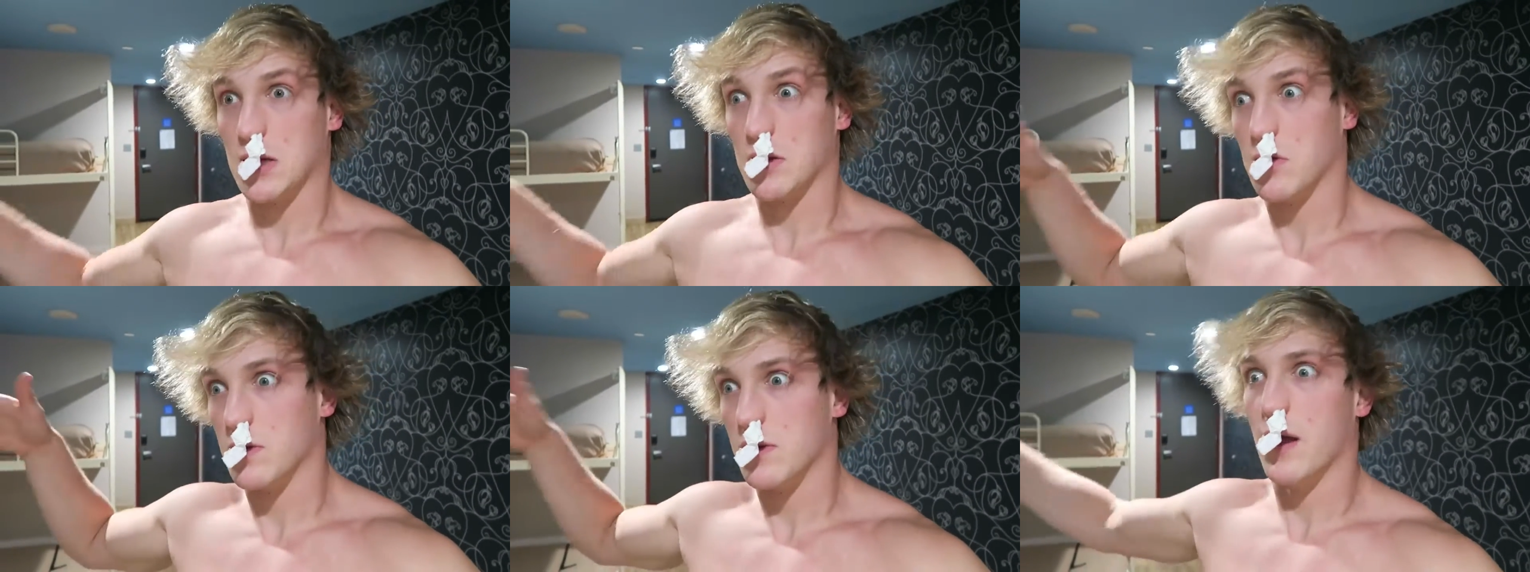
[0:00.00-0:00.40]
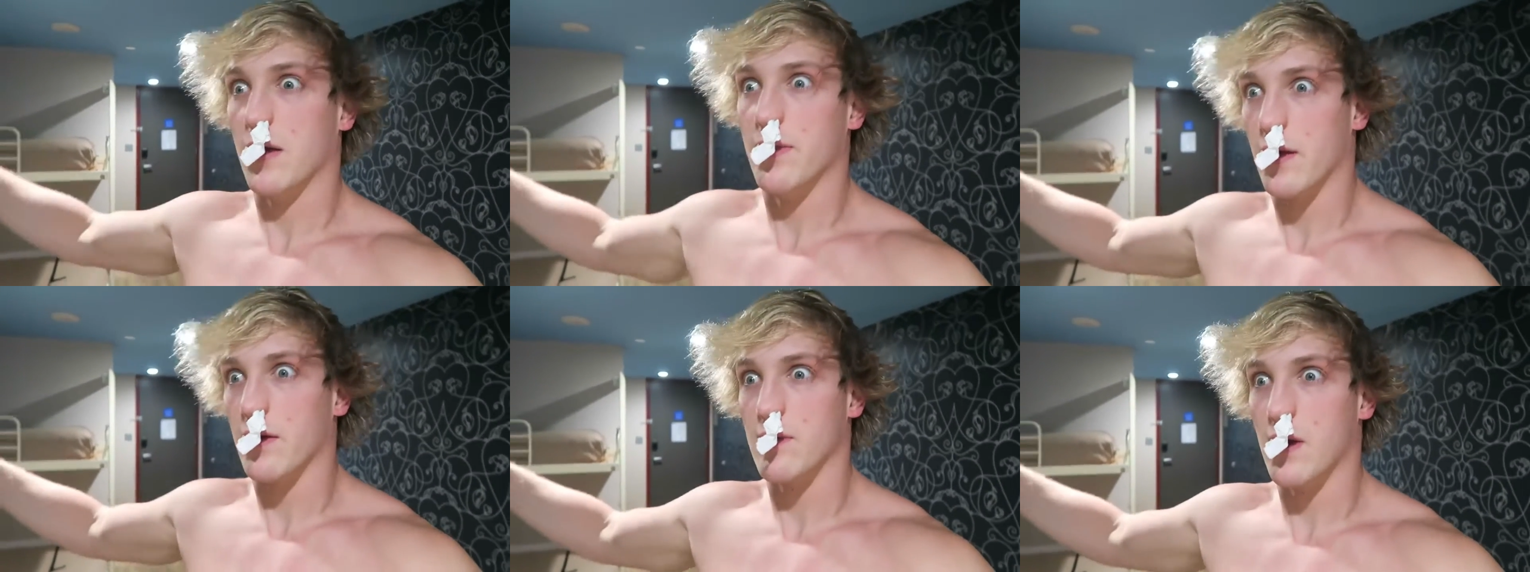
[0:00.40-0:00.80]
I'll go
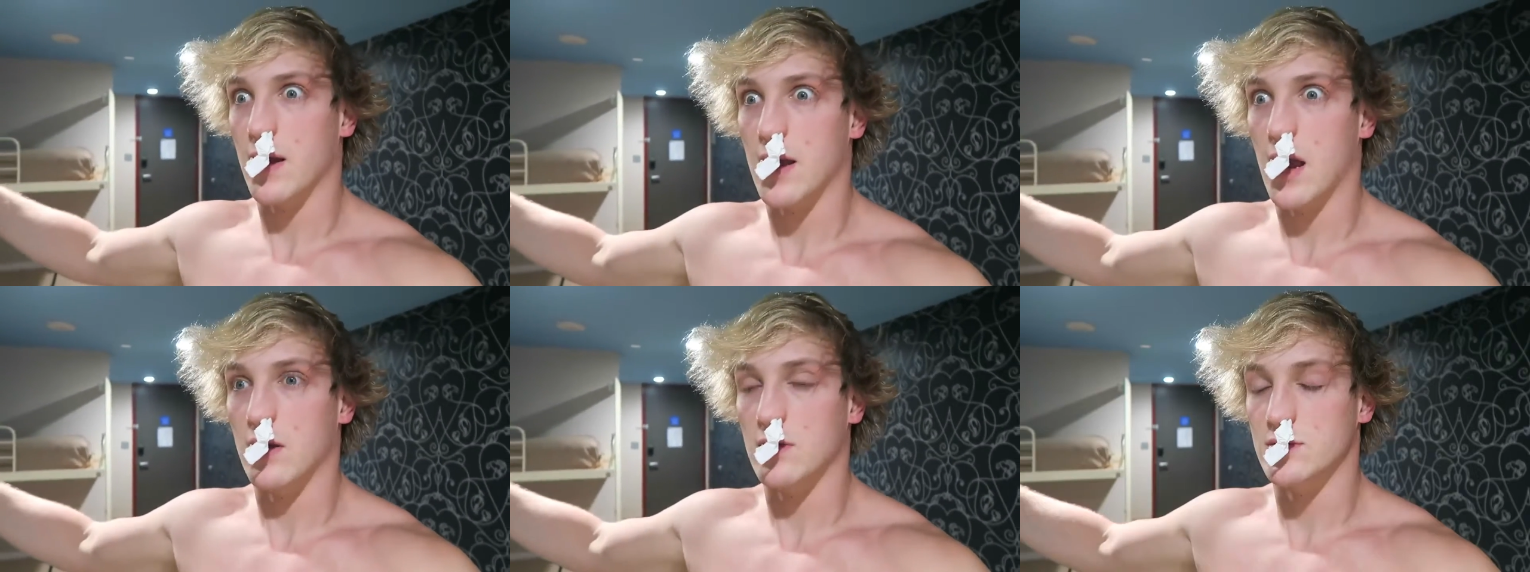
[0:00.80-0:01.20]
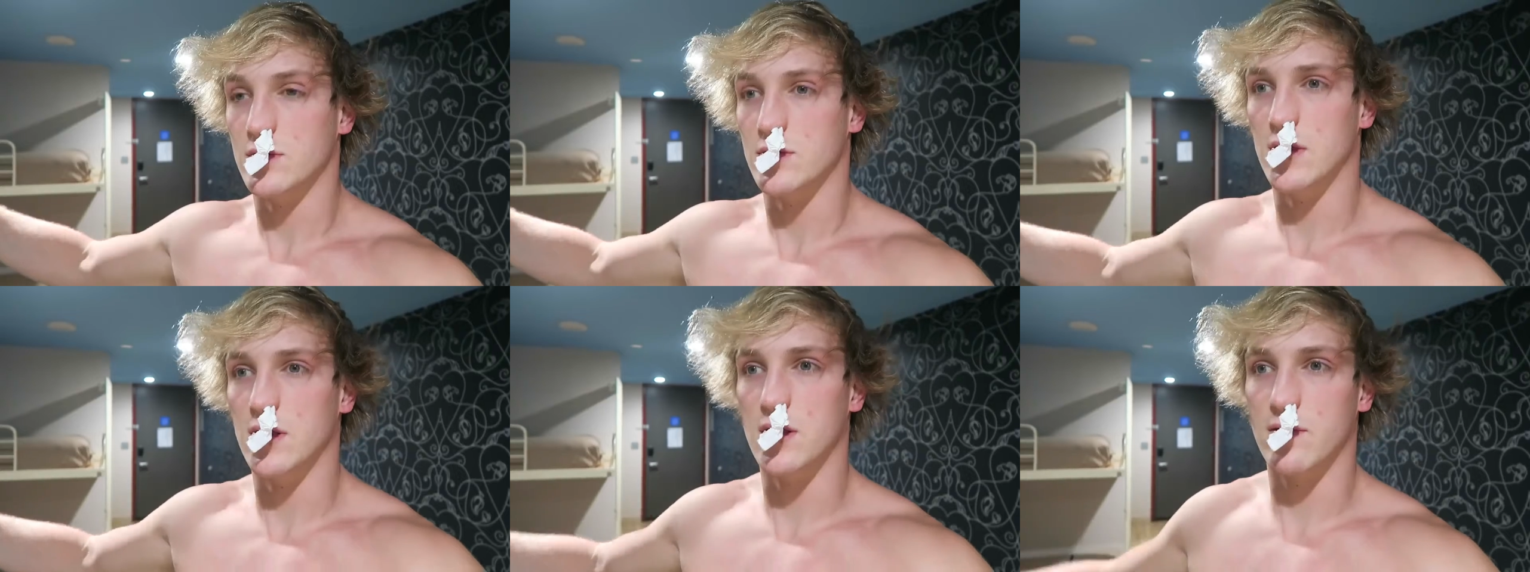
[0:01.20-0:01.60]
down there right now and
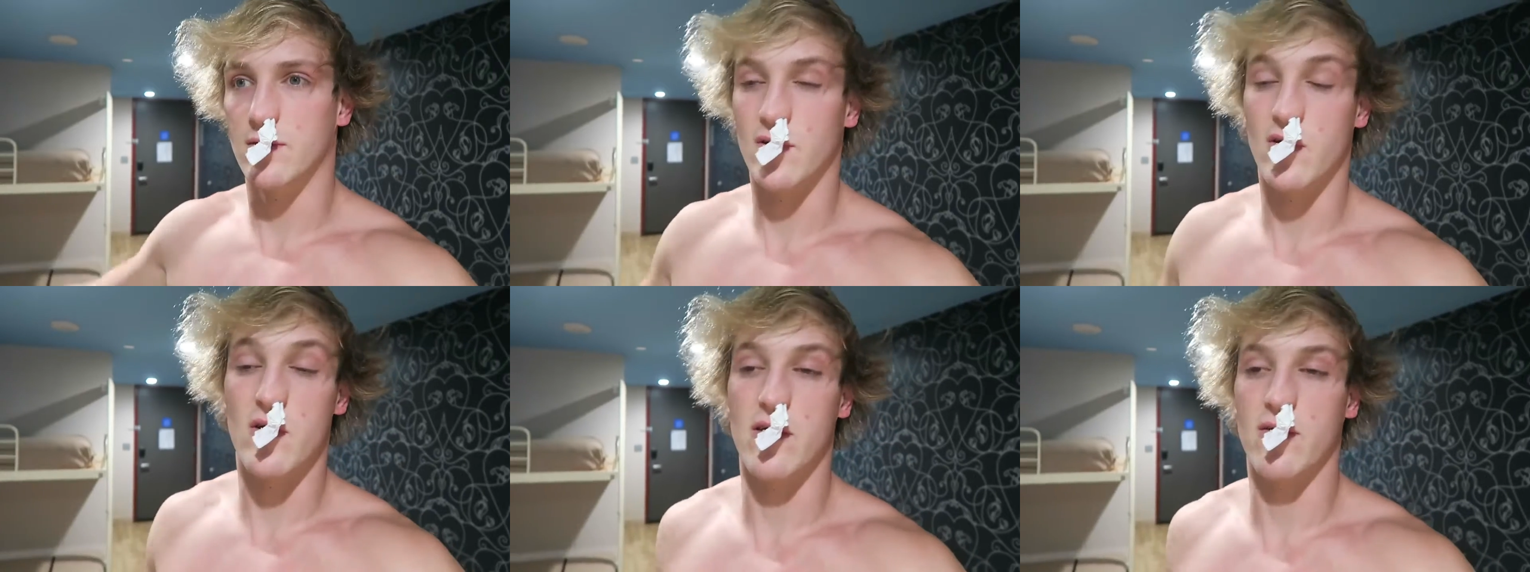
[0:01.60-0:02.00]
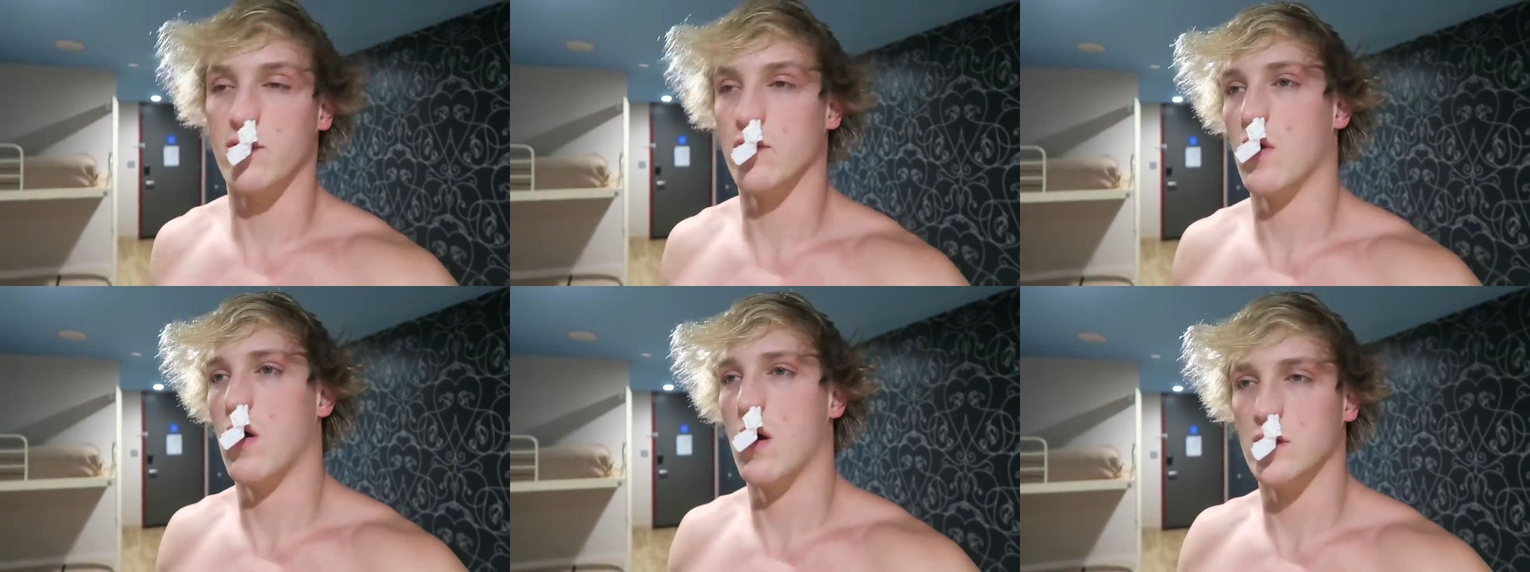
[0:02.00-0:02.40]
do the interview
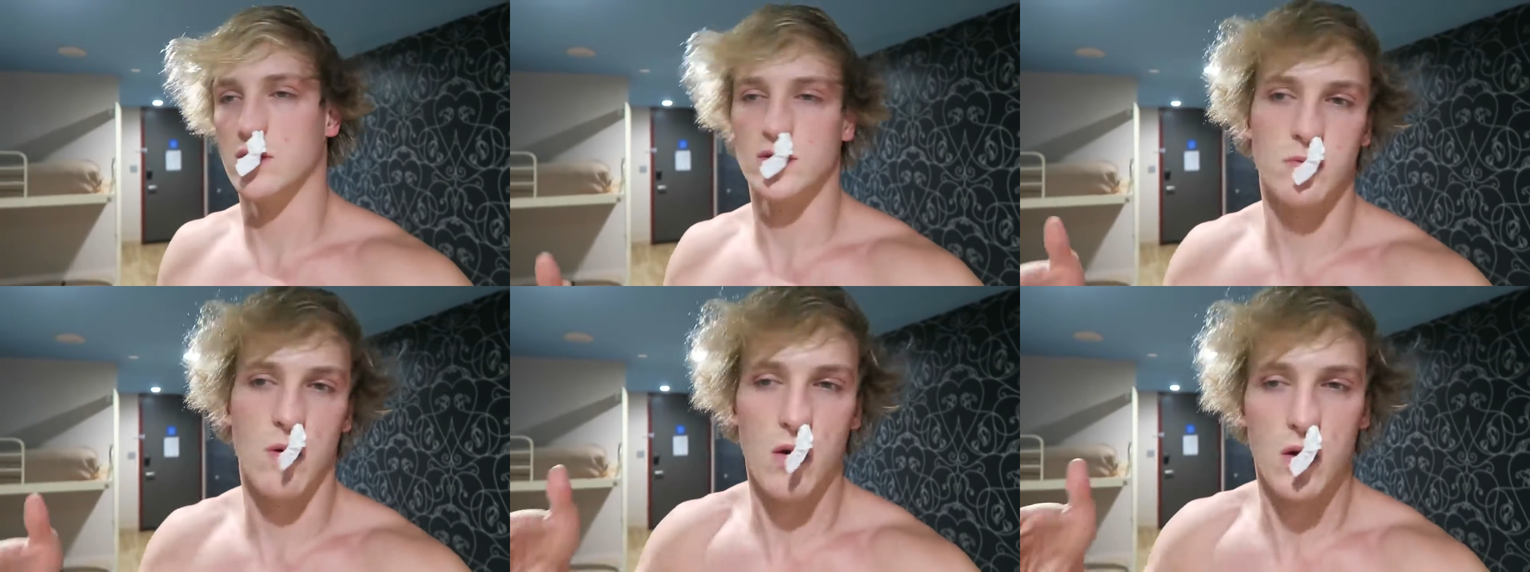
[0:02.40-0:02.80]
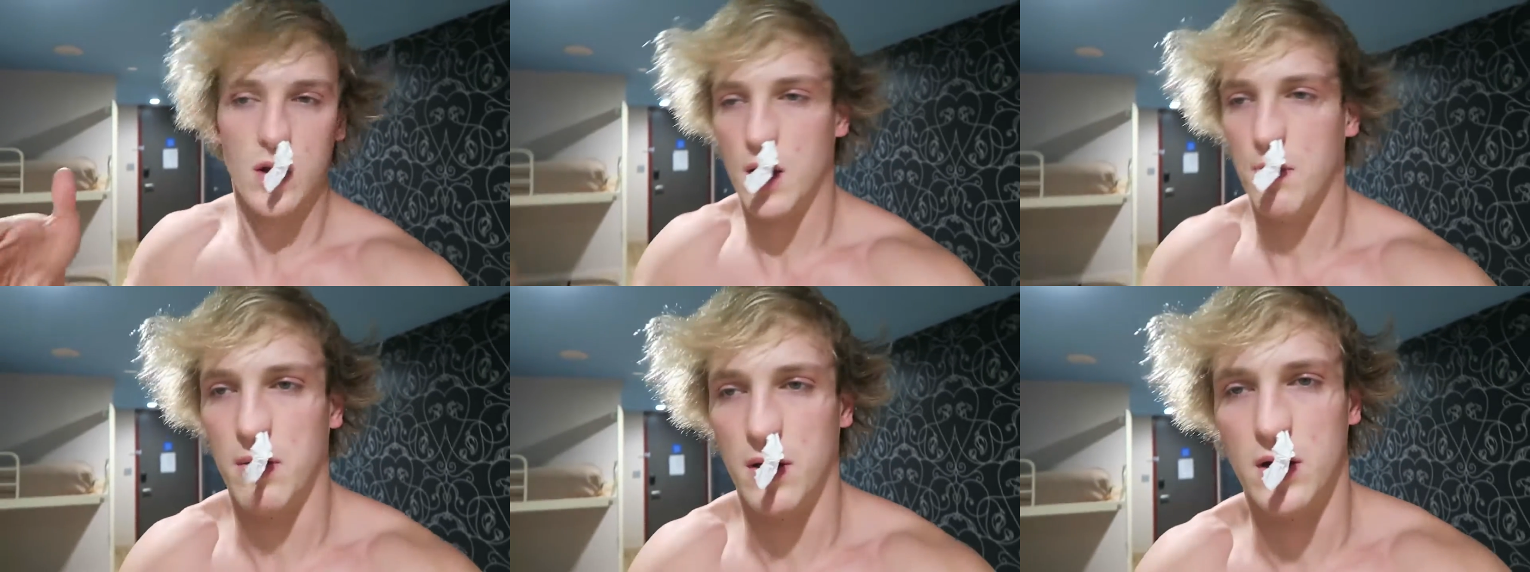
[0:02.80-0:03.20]
even though I was
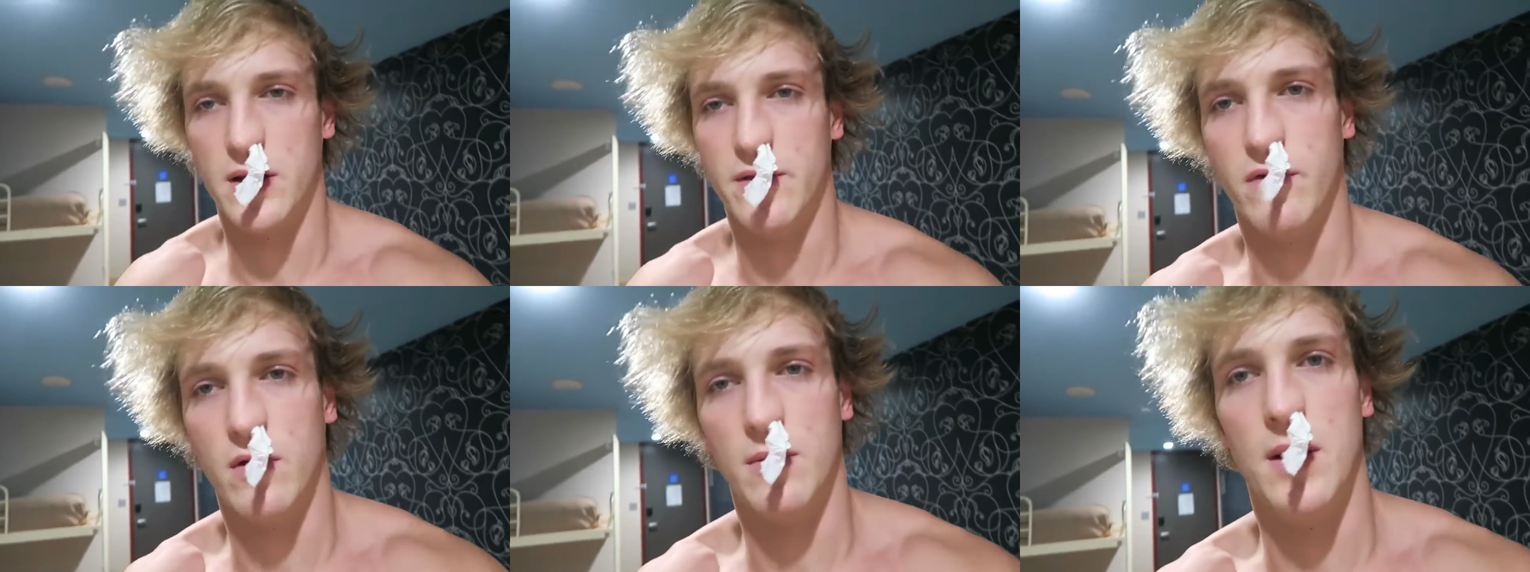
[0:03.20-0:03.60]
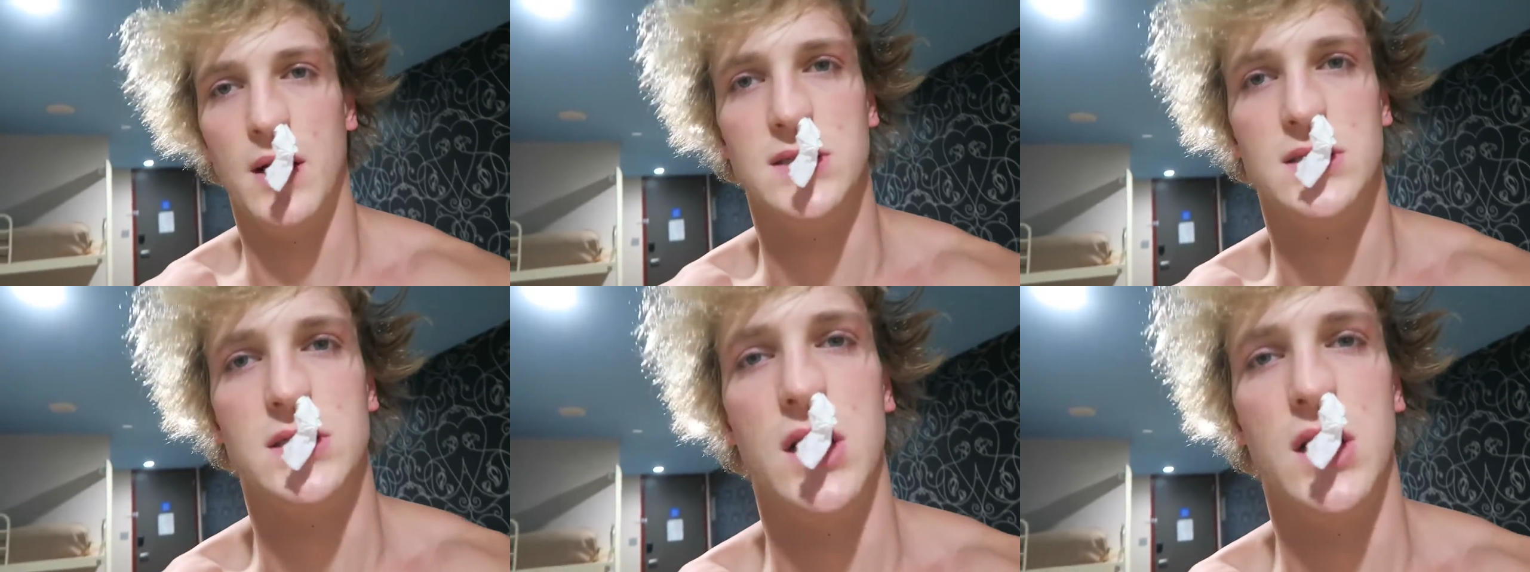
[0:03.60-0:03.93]
woken up early from my